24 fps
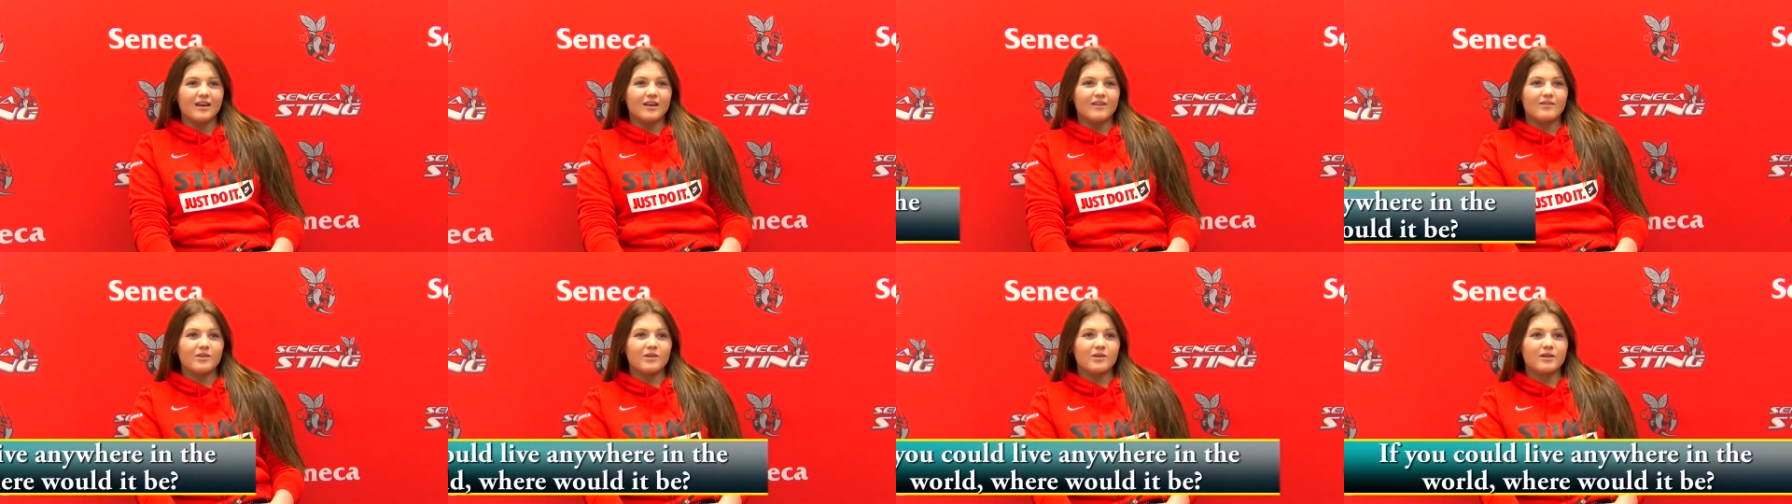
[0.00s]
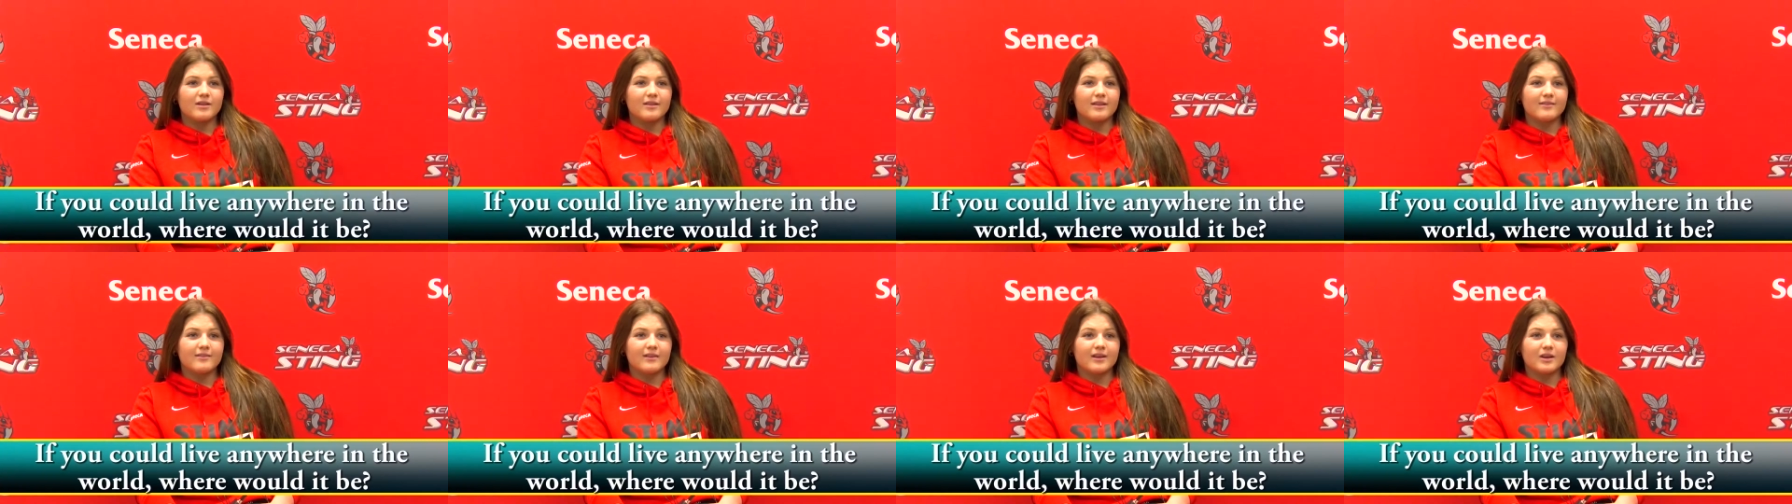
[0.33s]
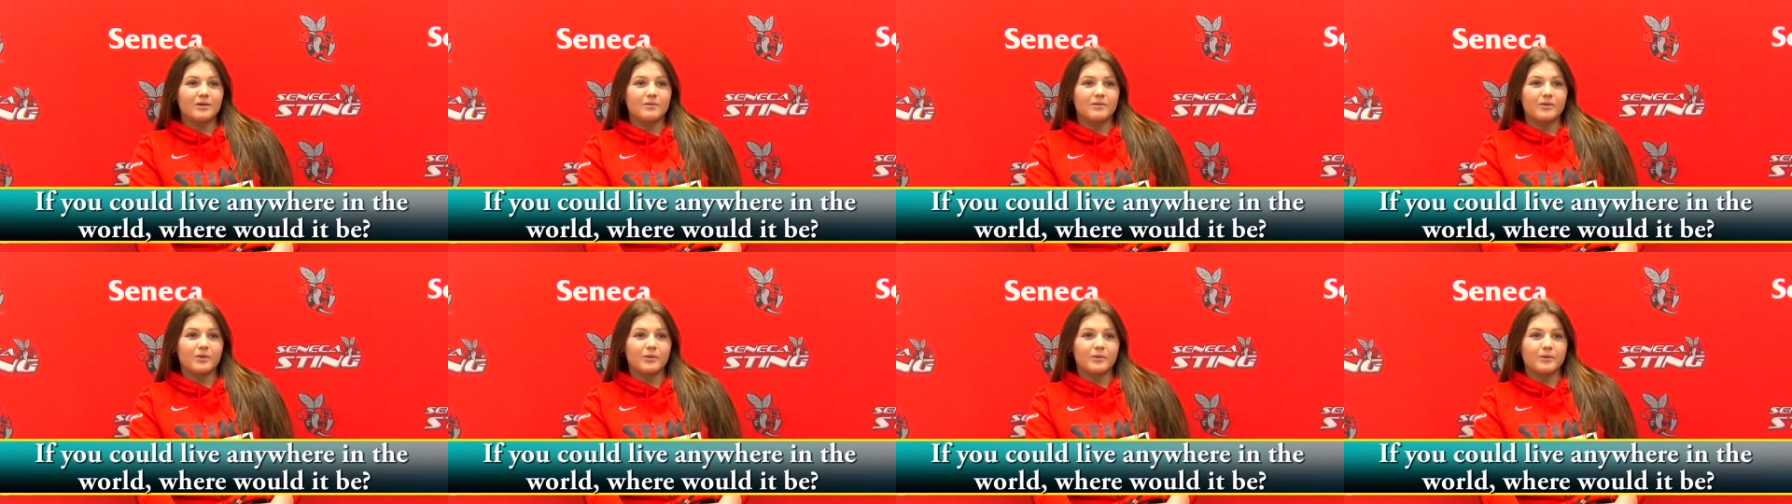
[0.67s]
If you could live
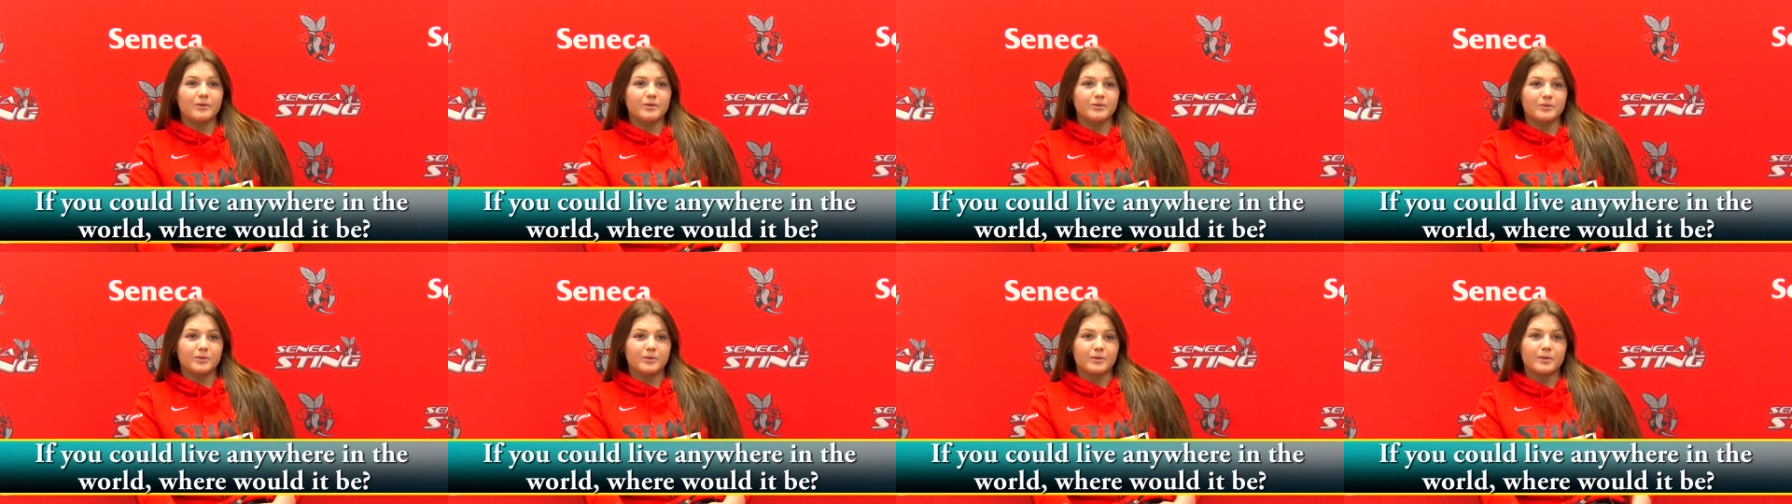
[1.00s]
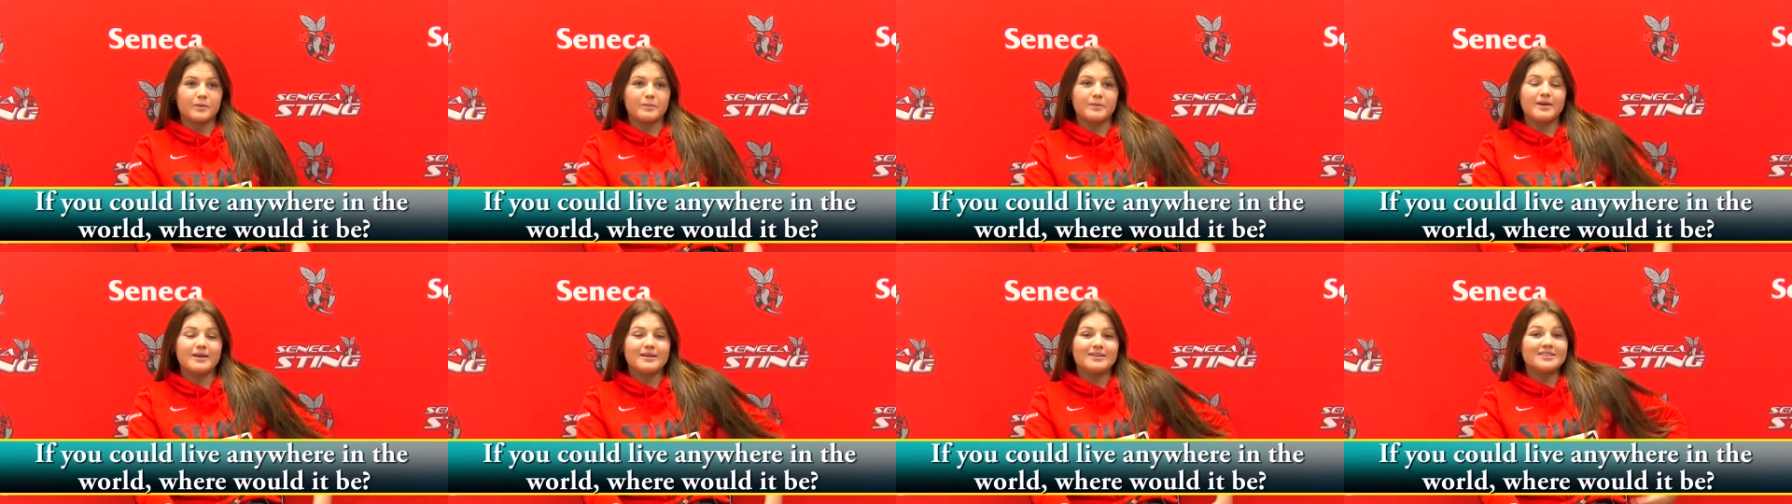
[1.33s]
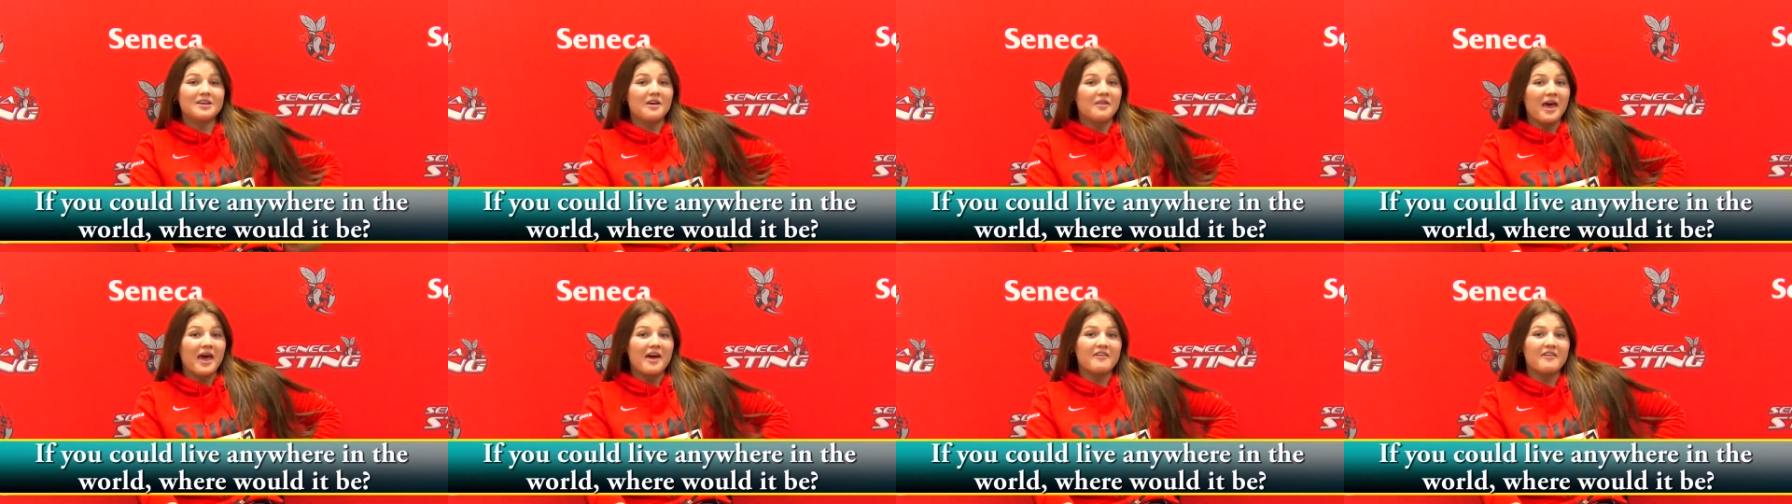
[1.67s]
anywhere in the world, where would it be? South